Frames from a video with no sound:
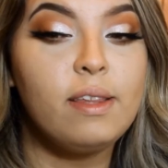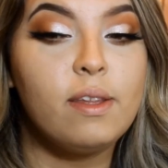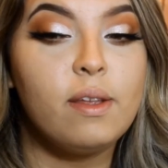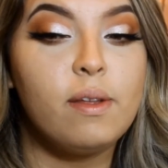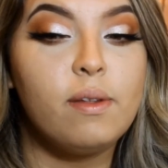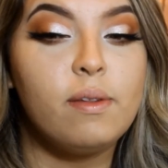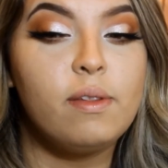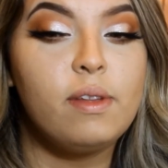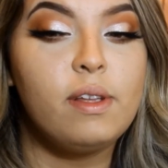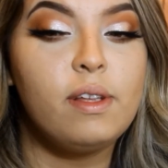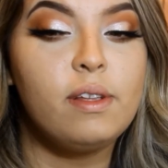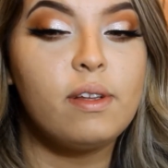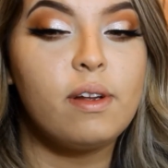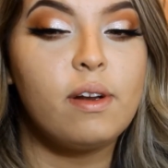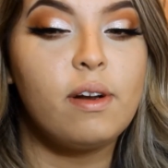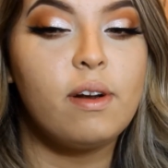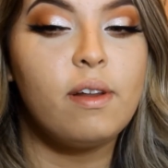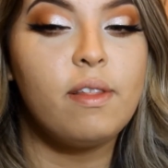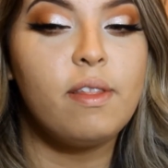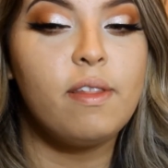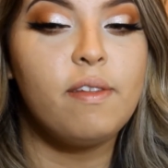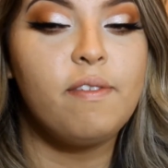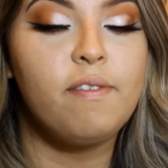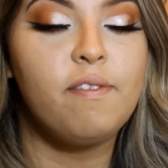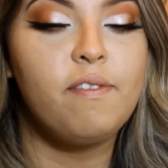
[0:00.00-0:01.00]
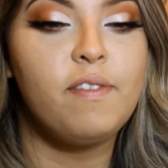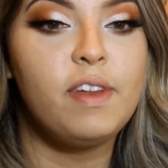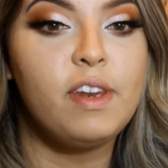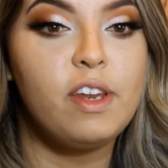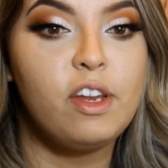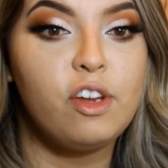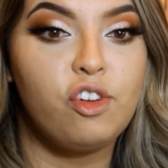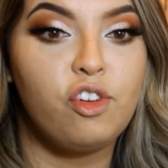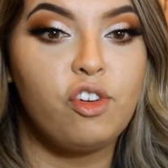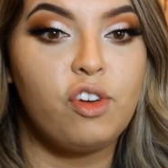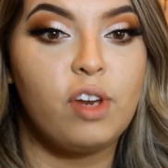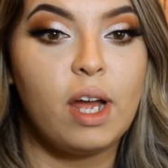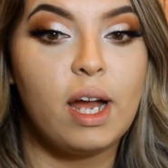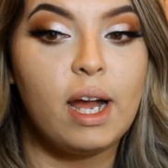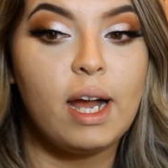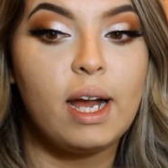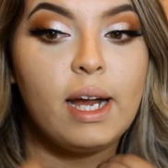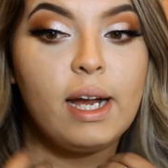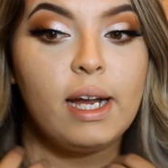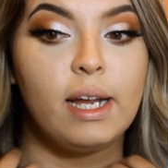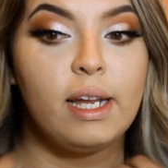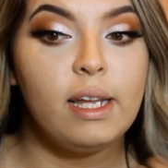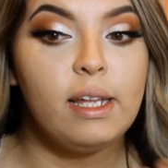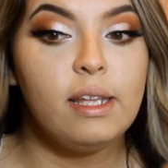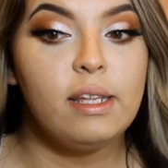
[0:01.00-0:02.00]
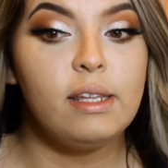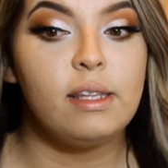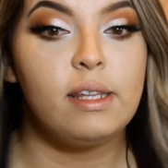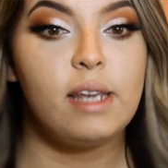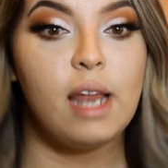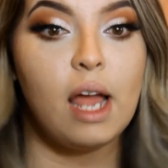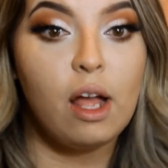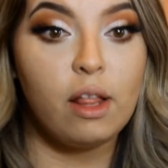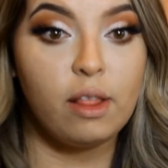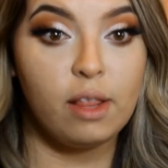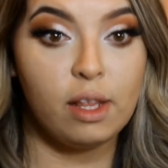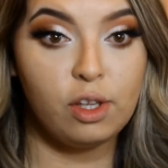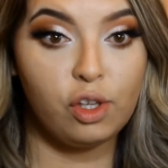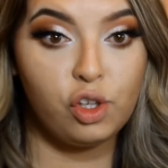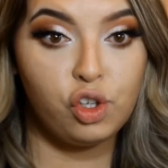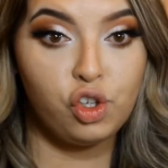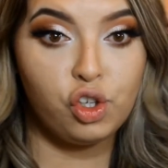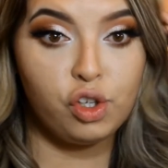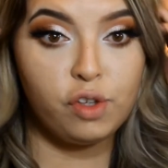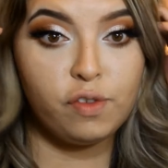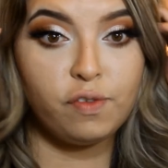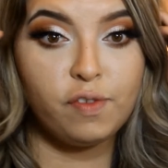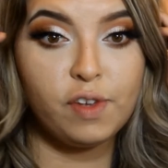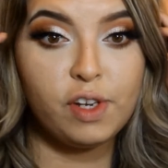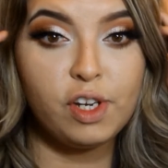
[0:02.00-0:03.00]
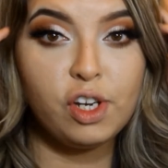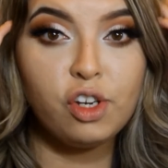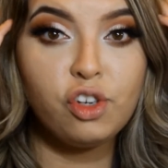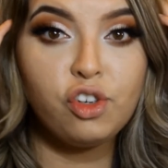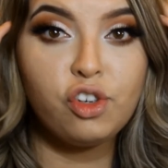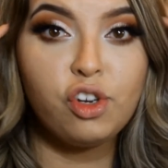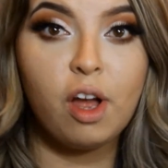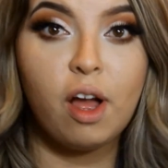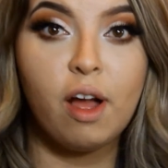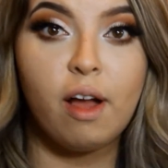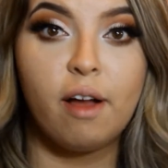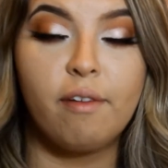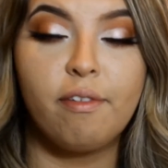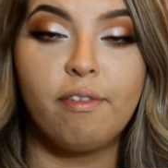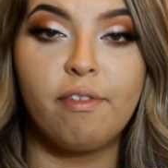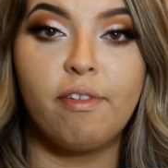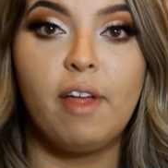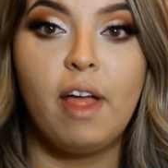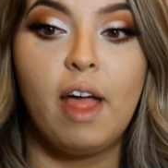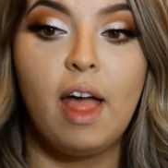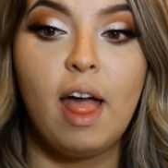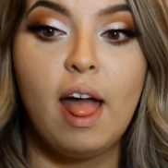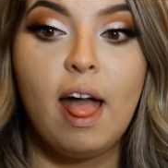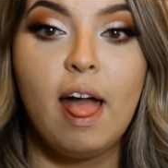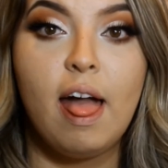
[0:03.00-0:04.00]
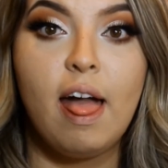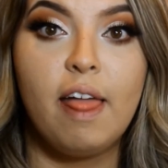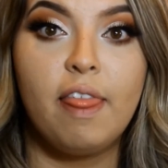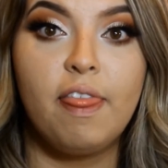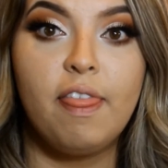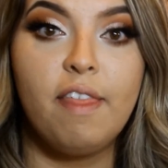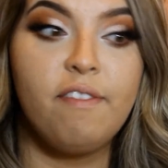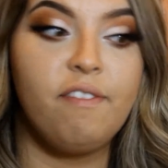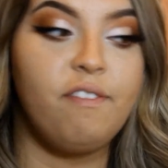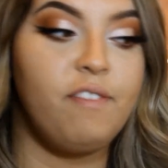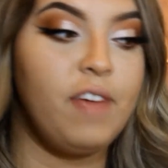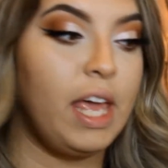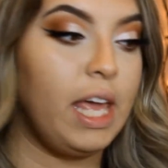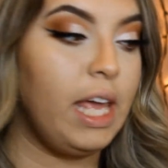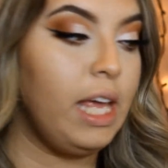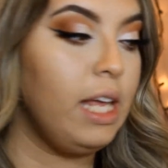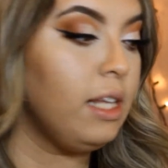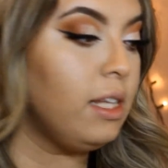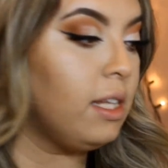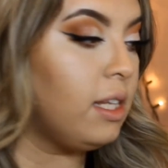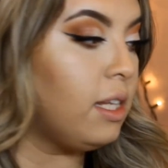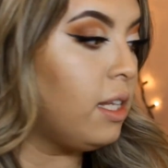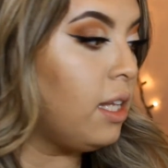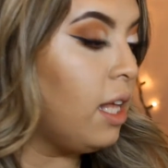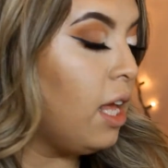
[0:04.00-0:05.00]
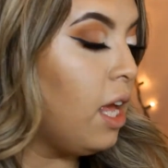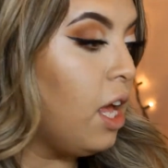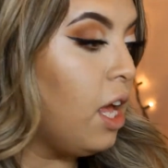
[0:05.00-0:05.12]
so these are the finished eyes. Now let's just finish off the face.